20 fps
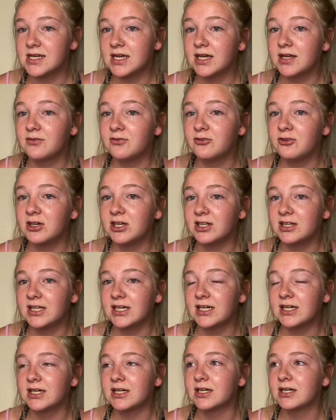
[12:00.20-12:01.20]
and
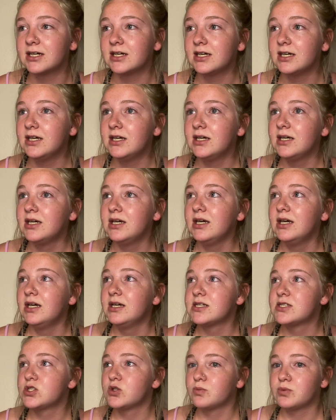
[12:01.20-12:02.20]
feeling
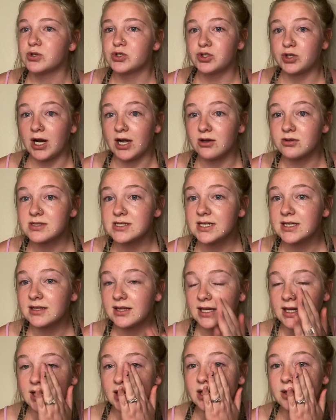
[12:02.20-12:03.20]
super drowsy,
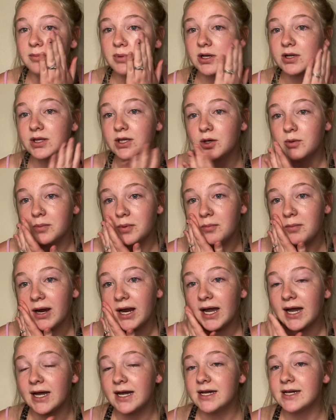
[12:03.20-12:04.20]
like I could barely open my
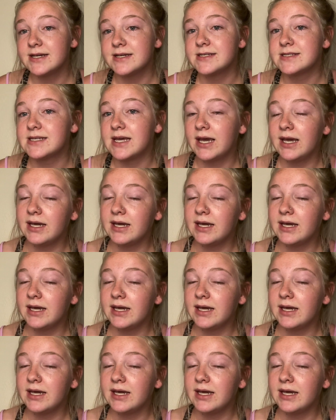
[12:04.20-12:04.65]
eyes.